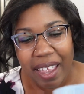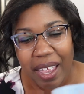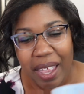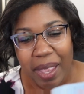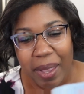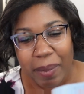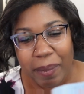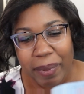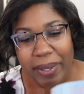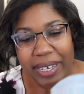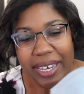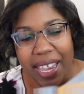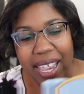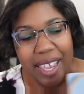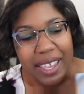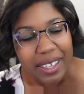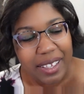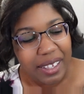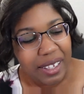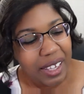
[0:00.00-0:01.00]
But
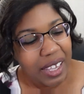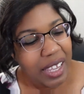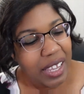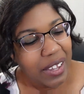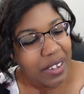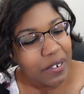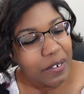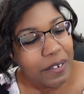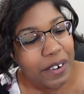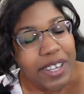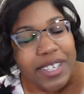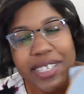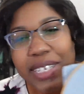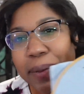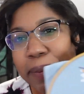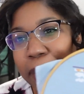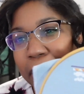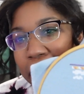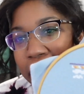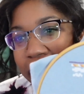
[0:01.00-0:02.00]
yeah,
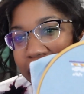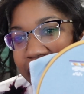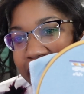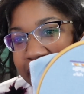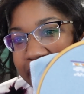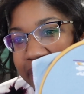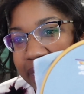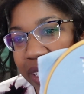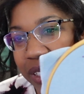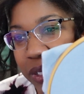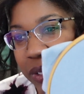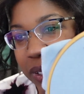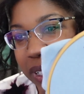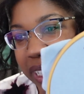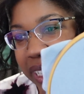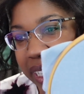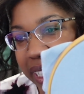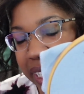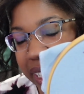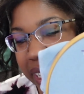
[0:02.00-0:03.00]
Frosted Pumpkin Stitchery